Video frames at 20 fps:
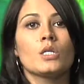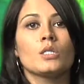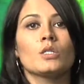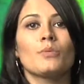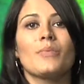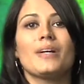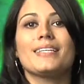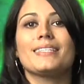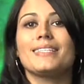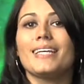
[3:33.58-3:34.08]

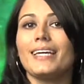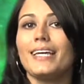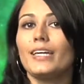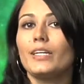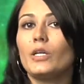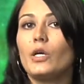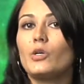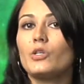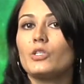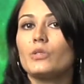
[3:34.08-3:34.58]
So my
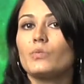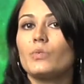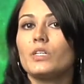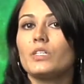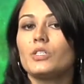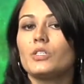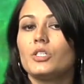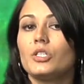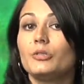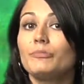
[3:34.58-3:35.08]
second notion
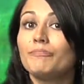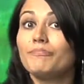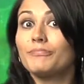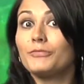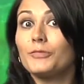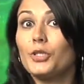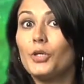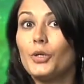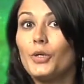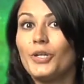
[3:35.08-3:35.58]
was to
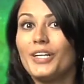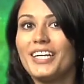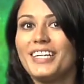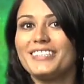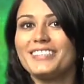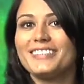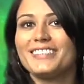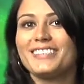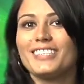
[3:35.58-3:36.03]
Google it.